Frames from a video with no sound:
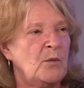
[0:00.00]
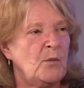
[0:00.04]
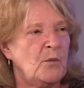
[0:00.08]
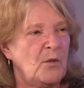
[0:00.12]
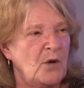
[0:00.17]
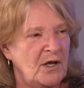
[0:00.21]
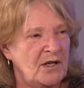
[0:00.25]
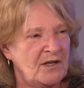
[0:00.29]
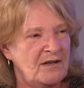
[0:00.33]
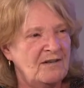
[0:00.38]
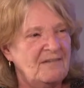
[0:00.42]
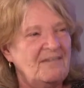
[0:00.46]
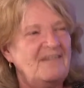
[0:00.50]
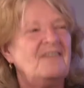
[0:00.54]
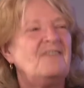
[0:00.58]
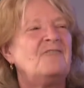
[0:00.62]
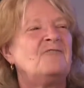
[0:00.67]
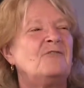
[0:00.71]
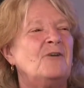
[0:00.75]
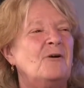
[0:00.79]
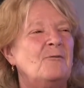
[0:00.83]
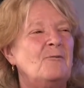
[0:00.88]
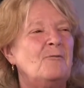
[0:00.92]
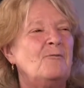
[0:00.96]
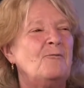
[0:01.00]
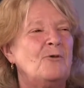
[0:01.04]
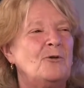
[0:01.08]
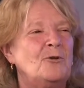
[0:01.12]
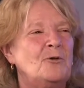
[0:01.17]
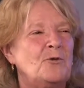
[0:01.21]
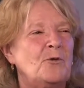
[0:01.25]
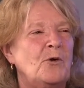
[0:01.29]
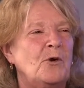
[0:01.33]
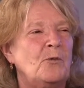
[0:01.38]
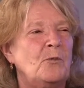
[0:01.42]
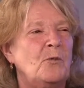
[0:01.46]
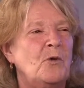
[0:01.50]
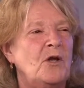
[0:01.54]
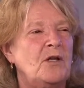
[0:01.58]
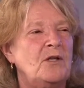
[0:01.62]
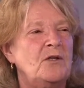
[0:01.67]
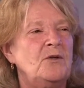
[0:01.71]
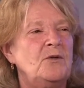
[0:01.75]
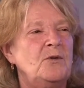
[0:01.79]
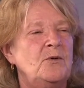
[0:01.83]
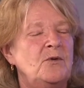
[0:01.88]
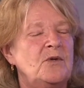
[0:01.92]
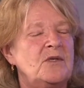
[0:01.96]
1 from World War I
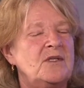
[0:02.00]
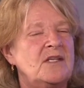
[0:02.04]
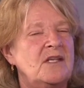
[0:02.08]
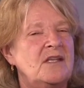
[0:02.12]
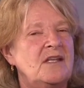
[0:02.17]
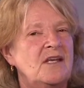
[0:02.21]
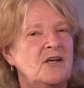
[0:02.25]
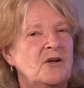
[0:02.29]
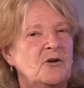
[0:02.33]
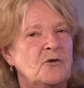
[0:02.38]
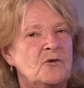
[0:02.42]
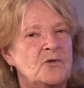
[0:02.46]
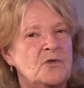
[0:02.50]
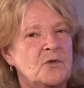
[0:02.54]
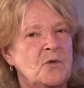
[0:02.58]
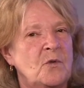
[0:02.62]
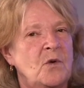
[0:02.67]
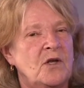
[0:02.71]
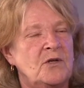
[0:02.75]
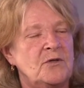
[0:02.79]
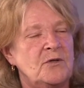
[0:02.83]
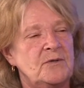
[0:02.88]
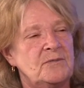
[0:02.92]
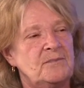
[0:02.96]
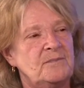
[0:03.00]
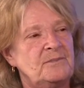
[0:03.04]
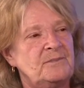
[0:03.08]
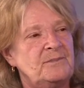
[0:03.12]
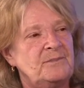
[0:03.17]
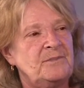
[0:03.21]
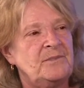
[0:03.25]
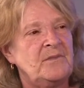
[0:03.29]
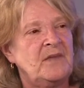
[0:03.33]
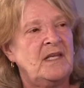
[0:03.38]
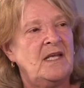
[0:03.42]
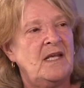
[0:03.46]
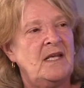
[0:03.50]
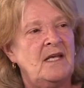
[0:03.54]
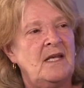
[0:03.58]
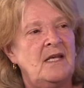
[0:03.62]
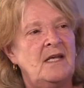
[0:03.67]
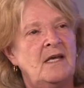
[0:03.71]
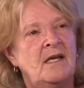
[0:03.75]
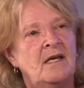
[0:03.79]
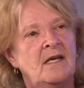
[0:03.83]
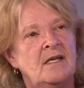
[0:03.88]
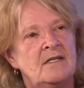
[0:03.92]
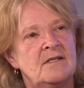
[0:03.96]
who was in the Aero Squadron.
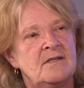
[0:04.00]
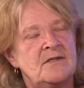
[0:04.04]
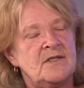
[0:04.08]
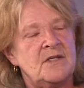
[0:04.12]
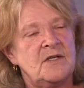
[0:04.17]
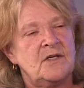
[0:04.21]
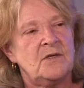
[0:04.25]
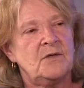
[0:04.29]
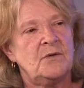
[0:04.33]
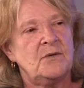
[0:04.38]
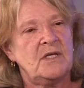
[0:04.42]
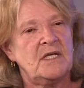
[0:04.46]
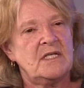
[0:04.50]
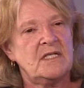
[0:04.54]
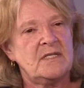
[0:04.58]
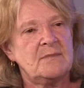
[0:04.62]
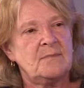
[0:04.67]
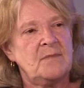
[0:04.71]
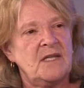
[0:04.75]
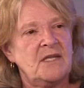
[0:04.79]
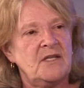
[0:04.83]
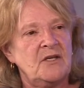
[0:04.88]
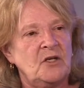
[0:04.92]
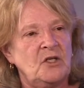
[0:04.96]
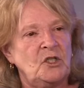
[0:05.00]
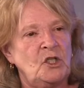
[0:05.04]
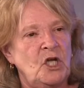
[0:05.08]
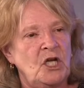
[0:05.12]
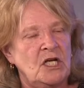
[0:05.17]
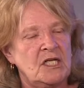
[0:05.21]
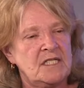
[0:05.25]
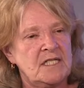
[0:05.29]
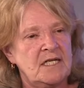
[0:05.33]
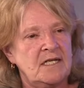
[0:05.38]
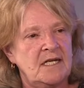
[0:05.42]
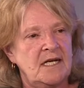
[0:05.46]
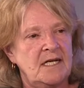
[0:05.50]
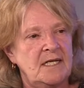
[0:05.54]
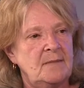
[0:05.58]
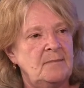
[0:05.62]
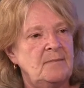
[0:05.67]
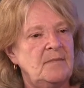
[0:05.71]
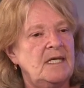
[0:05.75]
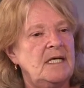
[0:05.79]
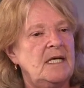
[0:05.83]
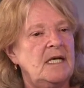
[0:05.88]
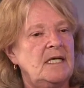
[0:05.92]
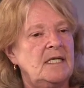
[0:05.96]
So it's been there a long time.
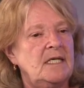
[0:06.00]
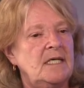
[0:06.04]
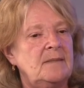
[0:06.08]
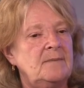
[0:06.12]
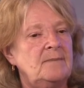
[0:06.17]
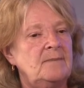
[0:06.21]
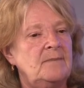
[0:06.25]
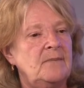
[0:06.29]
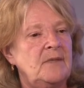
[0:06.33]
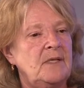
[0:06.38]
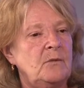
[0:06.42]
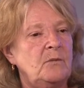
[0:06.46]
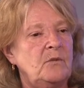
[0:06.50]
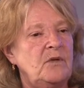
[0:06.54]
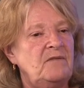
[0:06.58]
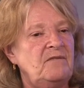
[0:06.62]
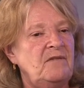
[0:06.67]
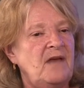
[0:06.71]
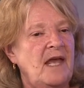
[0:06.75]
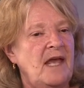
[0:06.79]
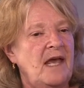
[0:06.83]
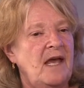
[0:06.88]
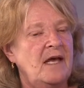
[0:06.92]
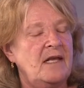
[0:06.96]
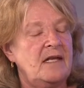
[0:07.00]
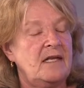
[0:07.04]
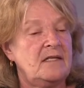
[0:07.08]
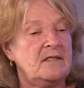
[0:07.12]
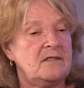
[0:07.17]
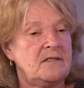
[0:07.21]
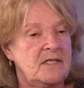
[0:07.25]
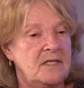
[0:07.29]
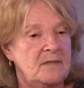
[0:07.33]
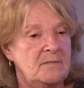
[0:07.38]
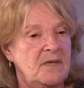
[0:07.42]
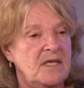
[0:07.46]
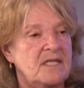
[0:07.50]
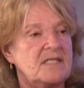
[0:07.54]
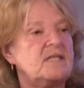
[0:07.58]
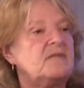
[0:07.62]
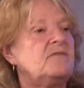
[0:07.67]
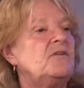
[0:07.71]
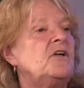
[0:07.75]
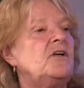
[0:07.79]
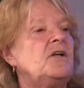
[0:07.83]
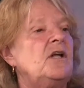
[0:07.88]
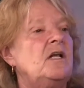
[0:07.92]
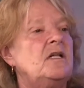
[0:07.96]
We've had, to the best of
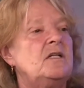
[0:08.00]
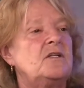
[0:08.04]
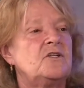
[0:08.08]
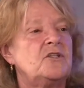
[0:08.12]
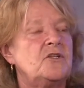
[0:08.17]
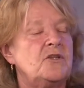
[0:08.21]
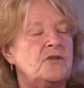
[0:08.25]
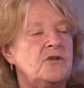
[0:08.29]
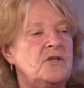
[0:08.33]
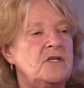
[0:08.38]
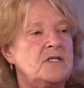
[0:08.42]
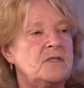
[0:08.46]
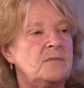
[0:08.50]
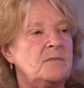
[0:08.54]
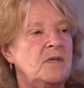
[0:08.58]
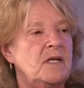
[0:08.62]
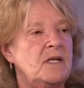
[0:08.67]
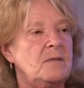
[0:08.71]
our knowledge, there has been a